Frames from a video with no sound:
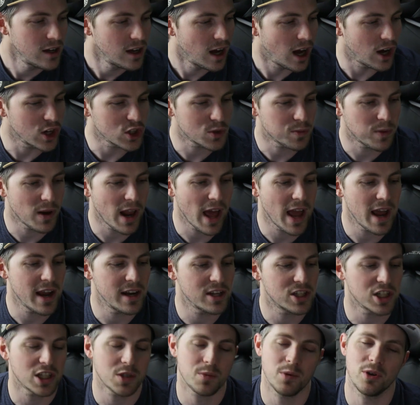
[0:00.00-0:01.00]
I was
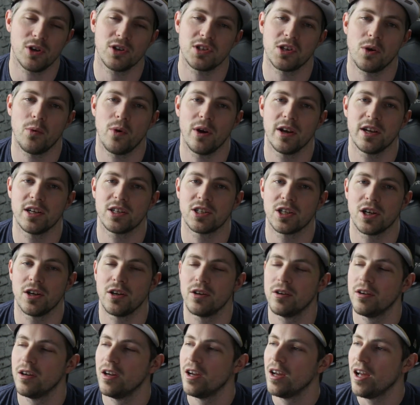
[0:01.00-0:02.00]
playing just because I wanted
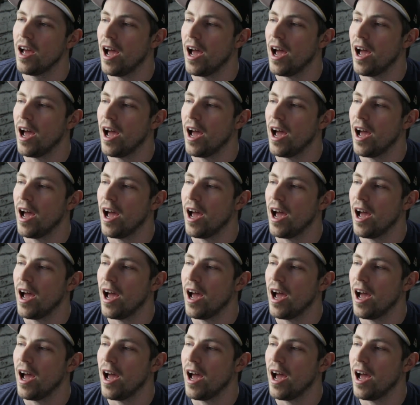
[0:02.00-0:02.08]
to,